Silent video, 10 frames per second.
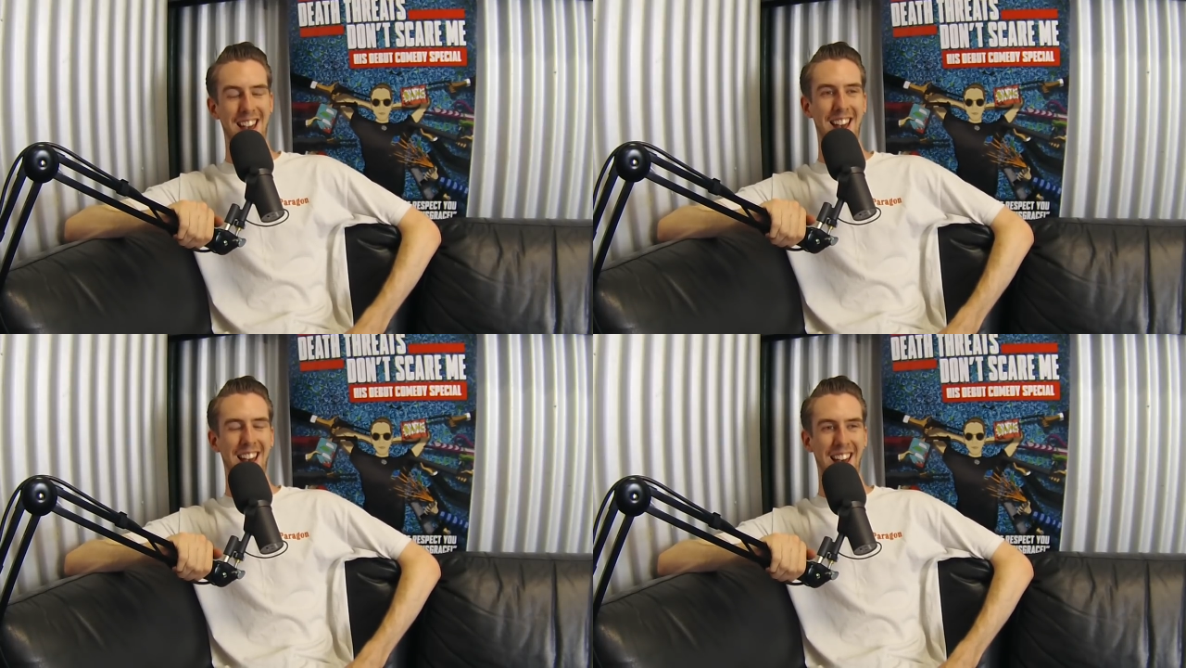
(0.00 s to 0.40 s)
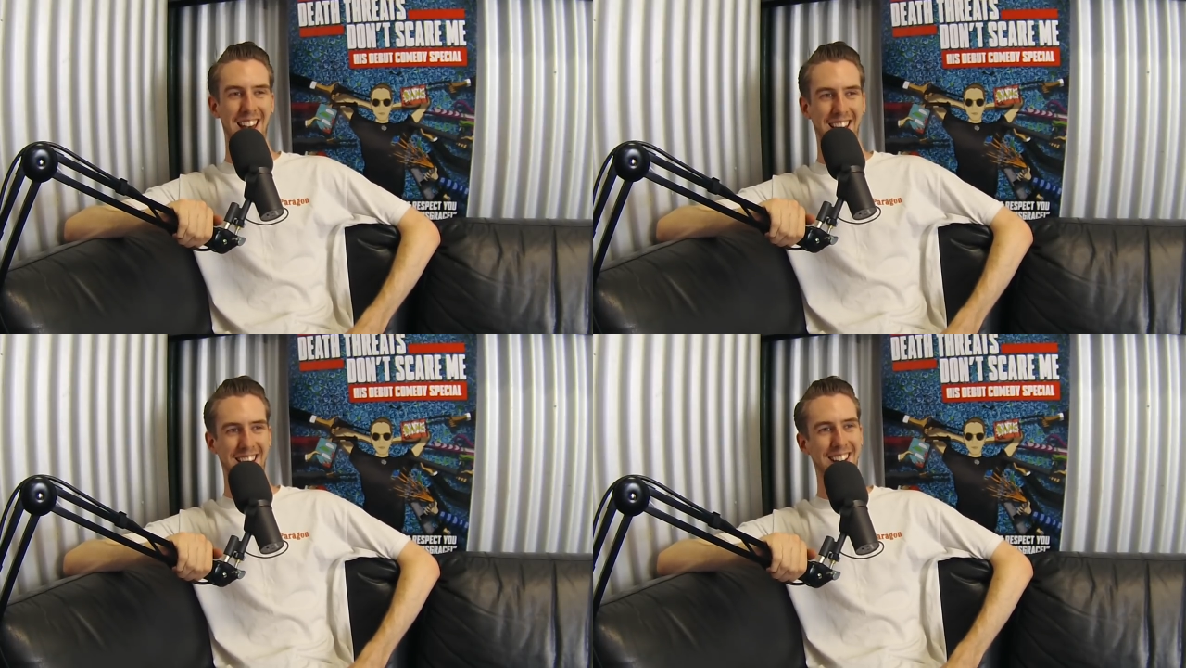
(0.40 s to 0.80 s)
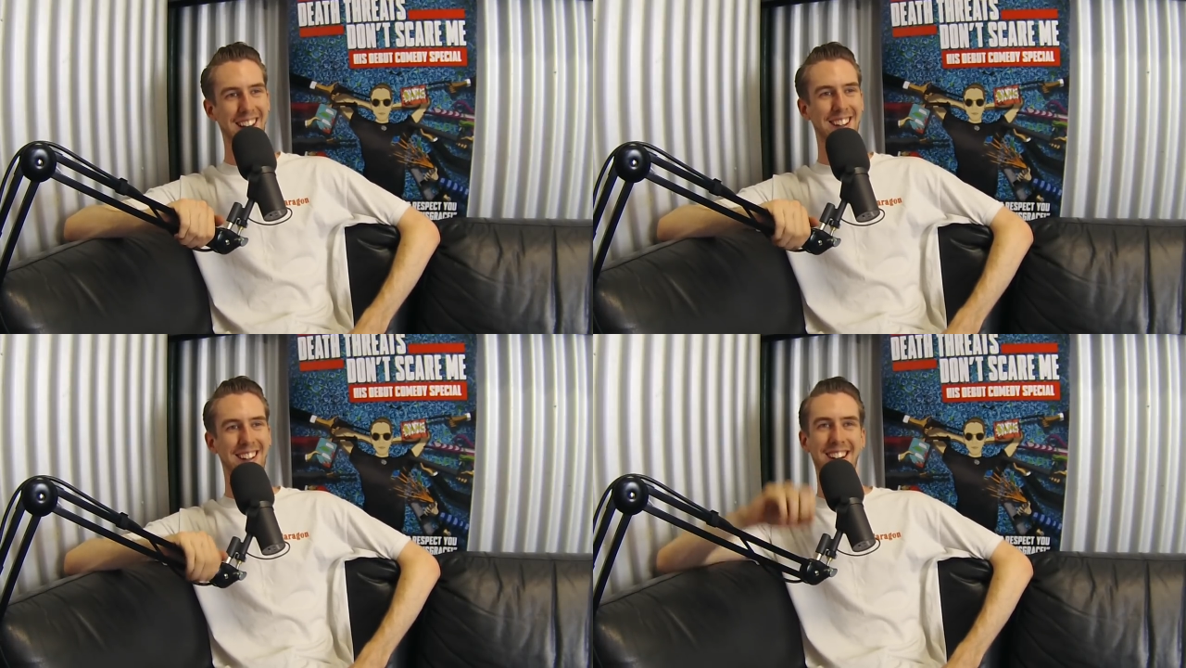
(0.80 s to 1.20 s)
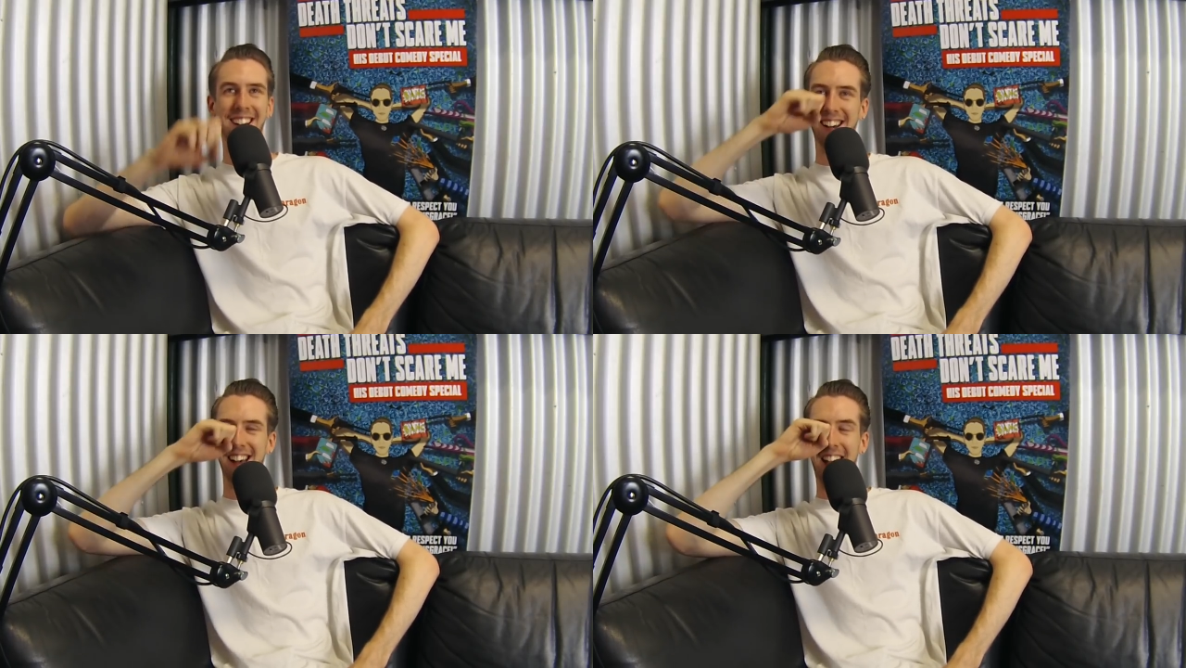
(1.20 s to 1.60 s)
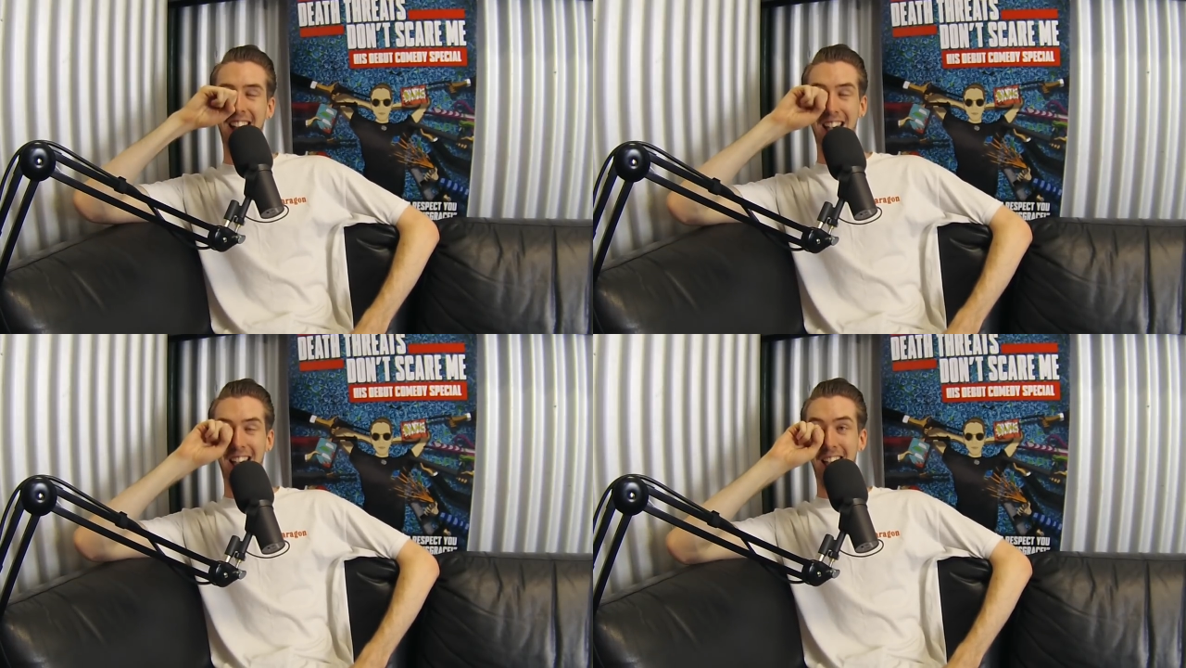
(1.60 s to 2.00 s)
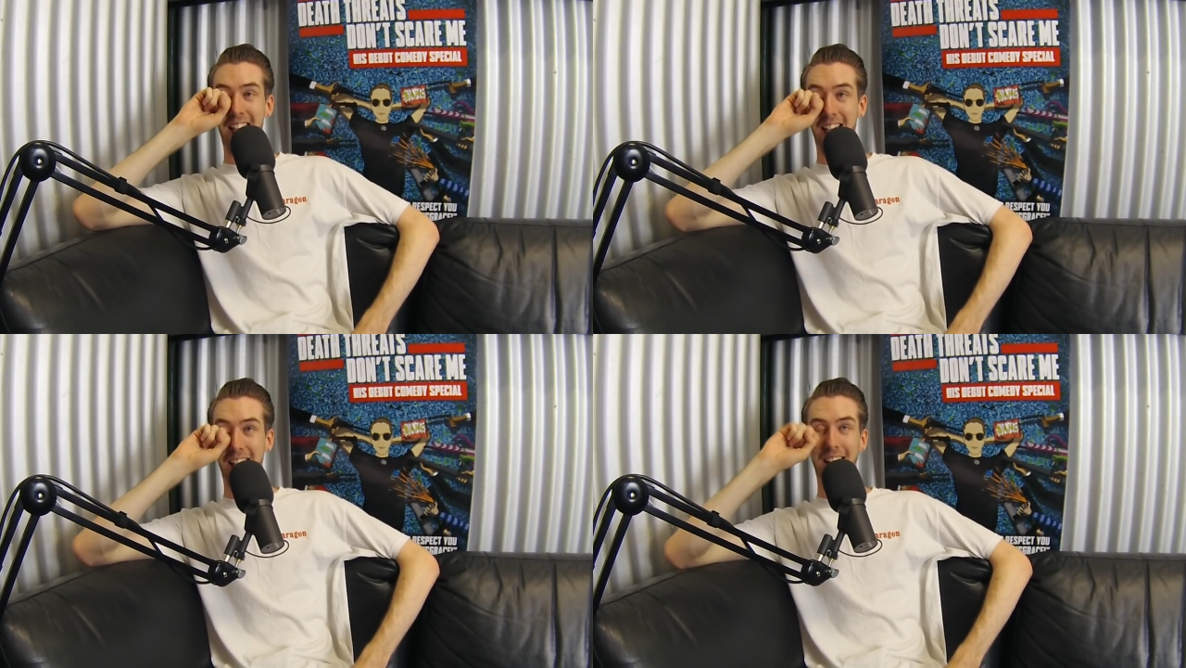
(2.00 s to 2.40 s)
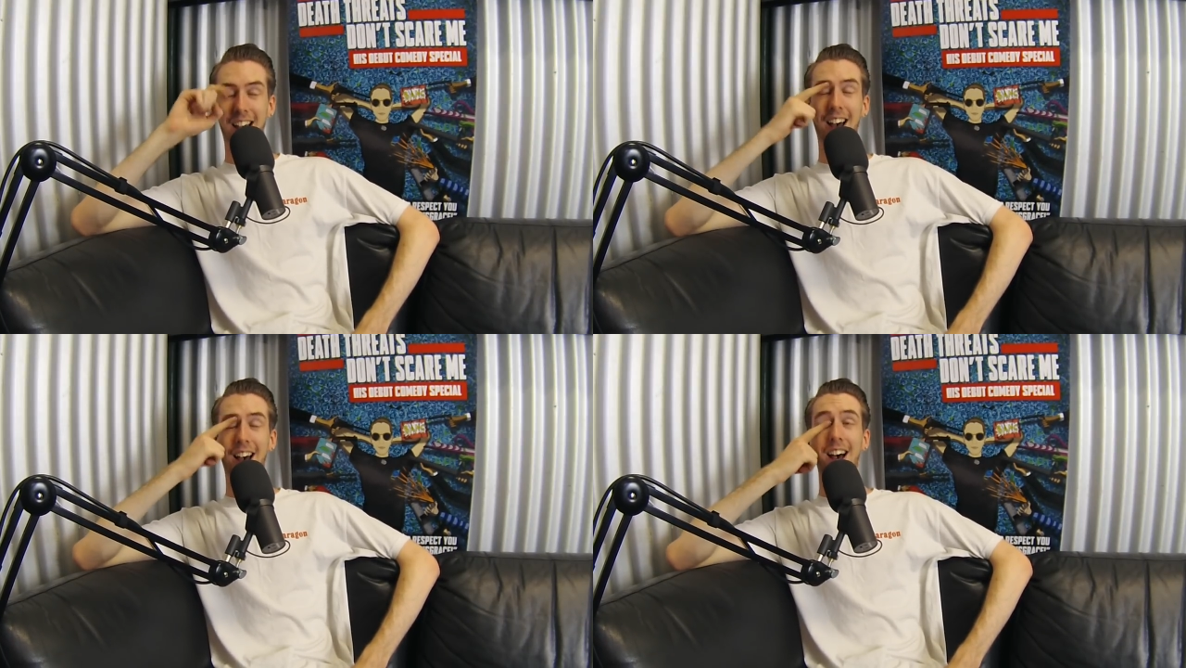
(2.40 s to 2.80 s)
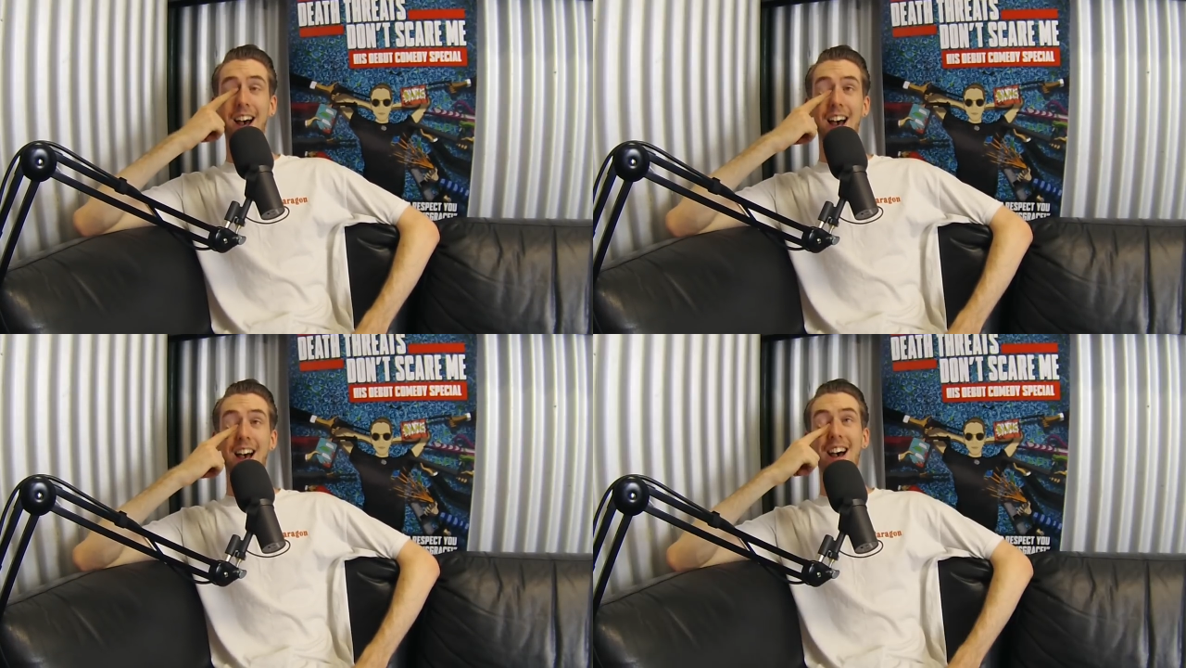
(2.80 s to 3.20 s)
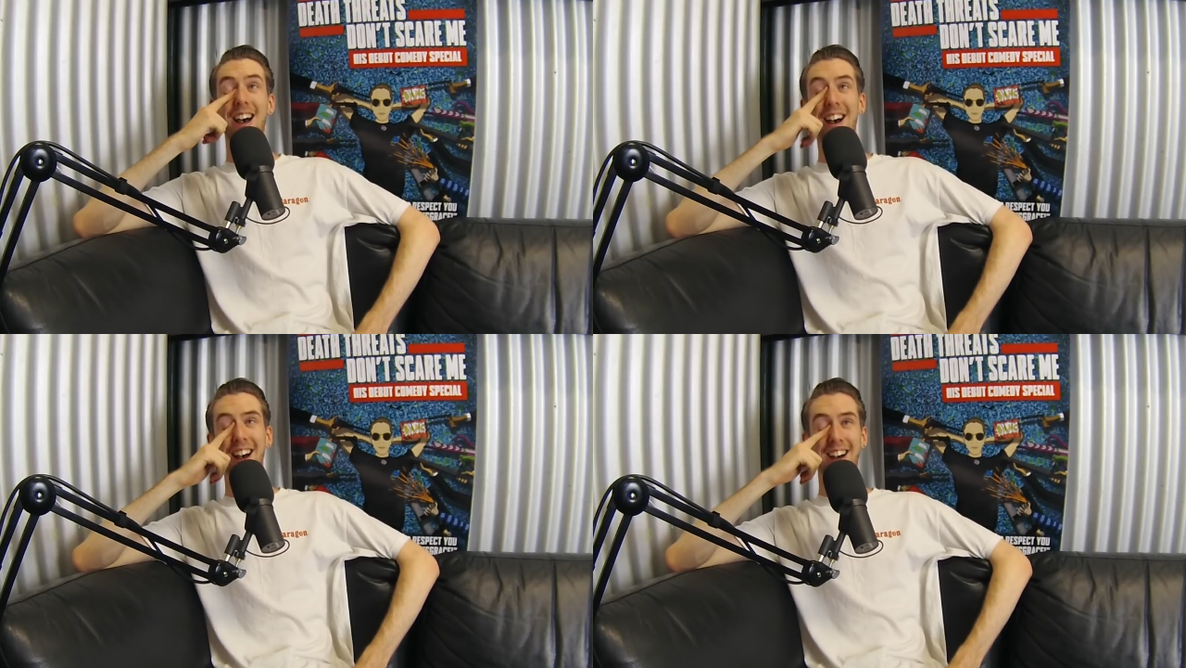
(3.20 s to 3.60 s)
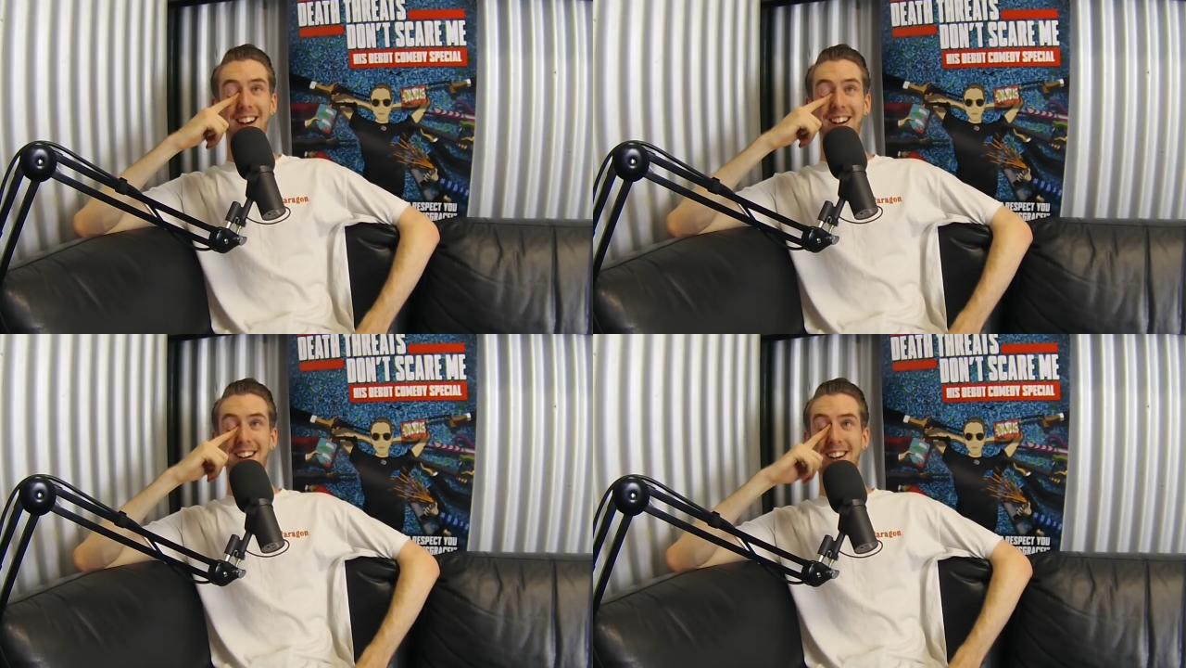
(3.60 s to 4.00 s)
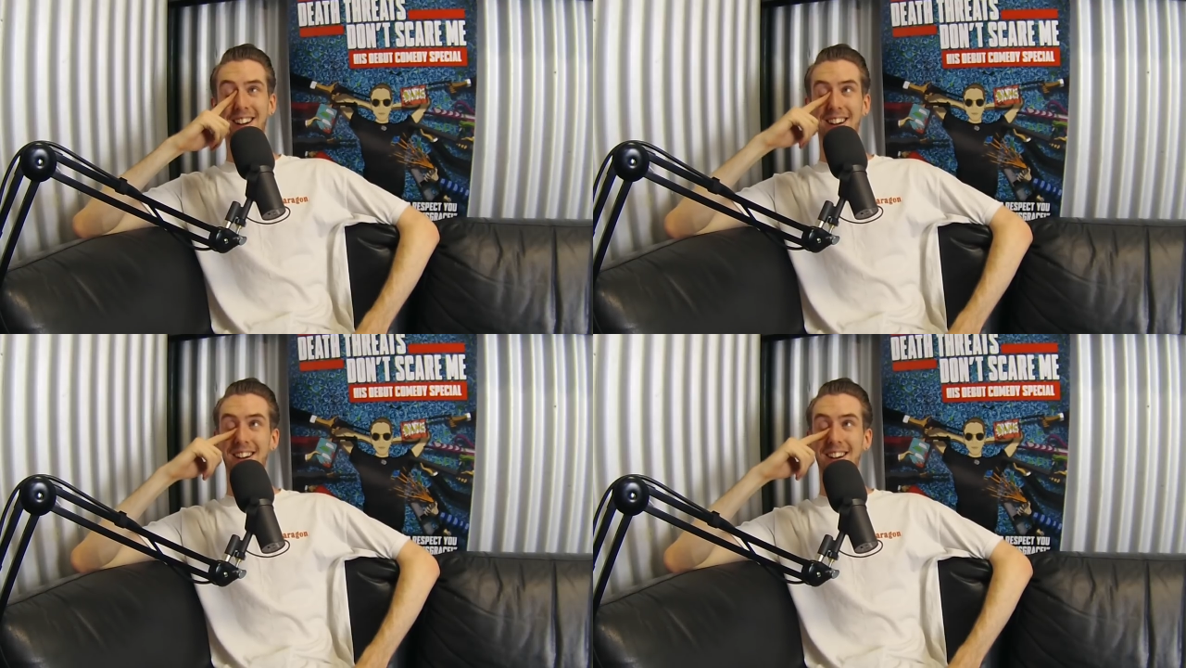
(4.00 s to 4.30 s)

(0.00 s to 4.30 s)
(silence)